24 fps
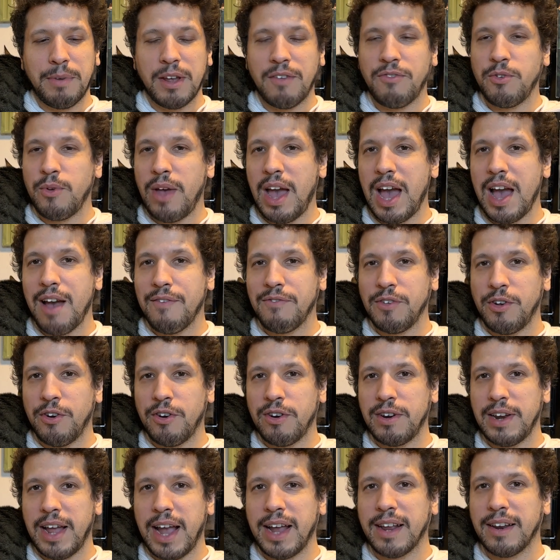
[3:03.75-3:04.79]
if you have your
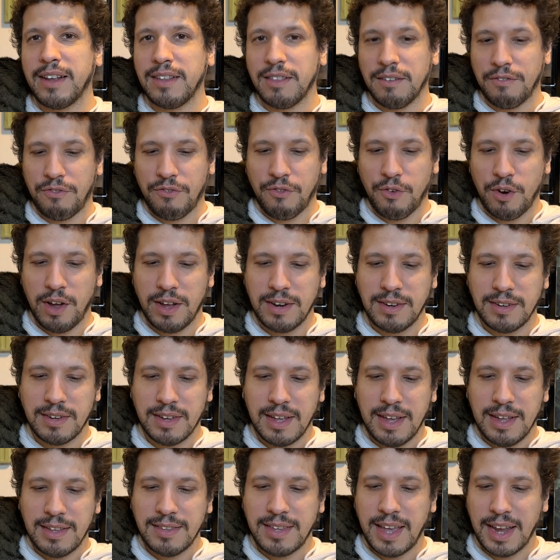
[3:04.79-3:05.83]
knight in the front
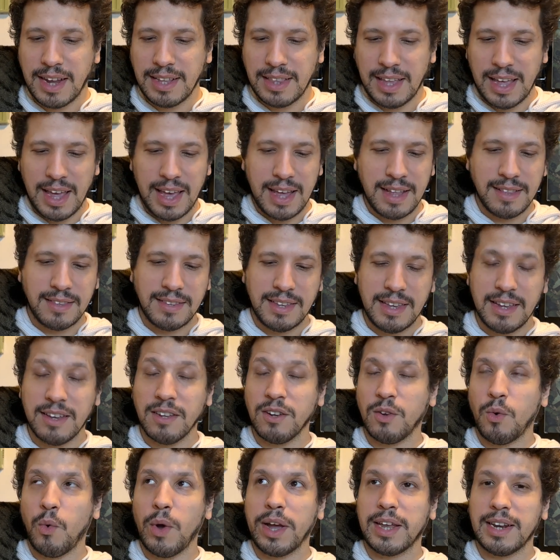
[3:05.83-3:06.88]
taking the hits, he
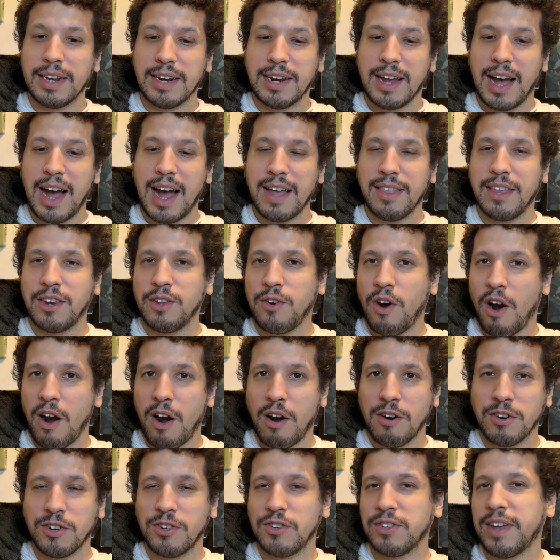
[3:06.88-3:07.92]
can quickly die, then your
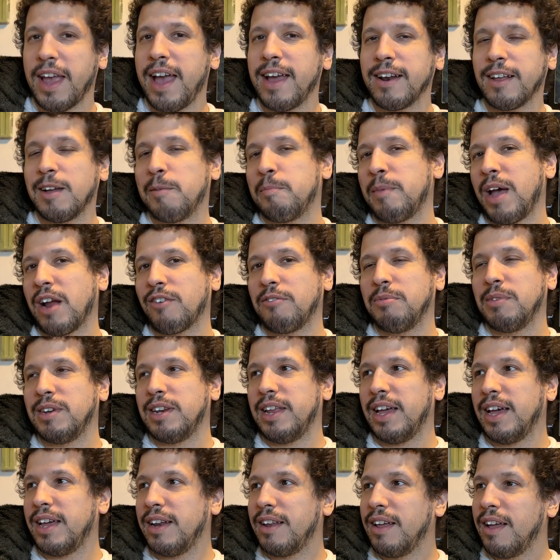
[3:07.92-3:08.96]
archers can't come back from the
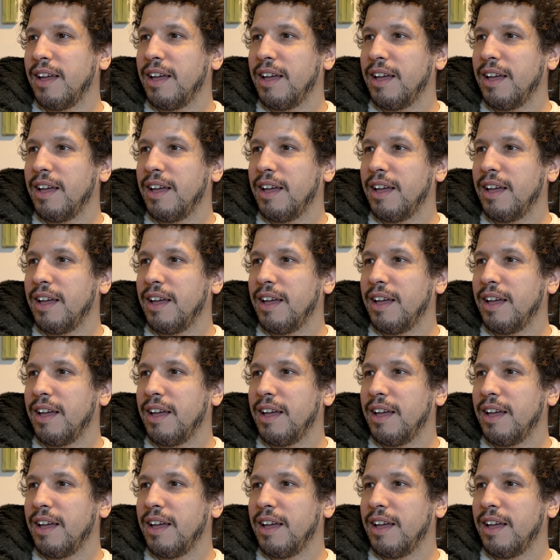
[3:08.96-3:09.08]
dead.